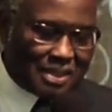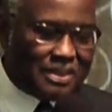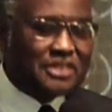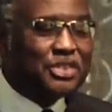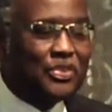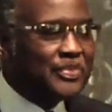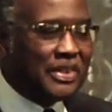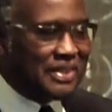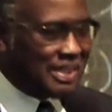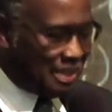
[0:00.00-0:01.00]
there's no
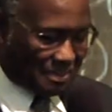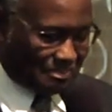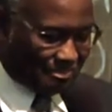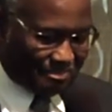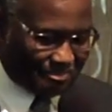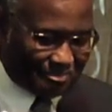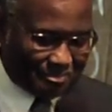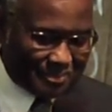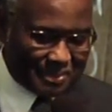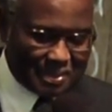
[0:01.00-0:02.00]
fear in him.
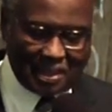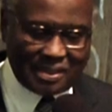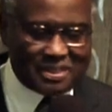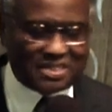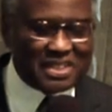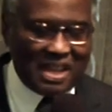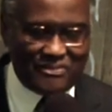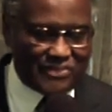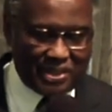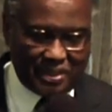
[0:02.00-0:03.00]
God doesn't
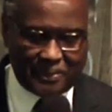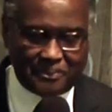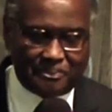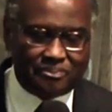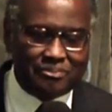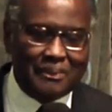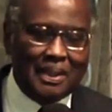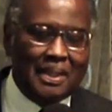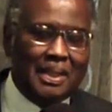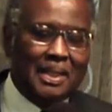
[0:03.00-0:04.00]
have fear.
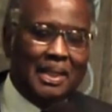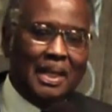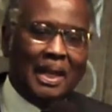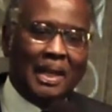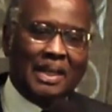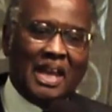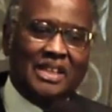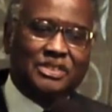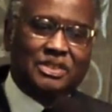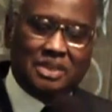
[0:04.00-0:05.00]
And
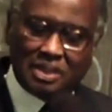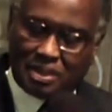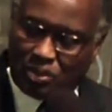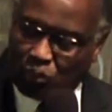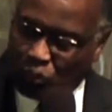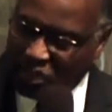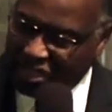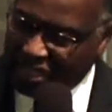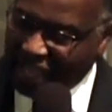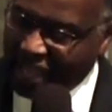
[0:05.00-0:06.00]
as
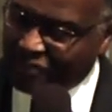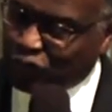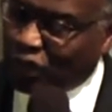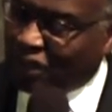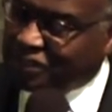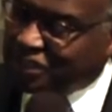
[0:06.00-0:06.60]
we have God's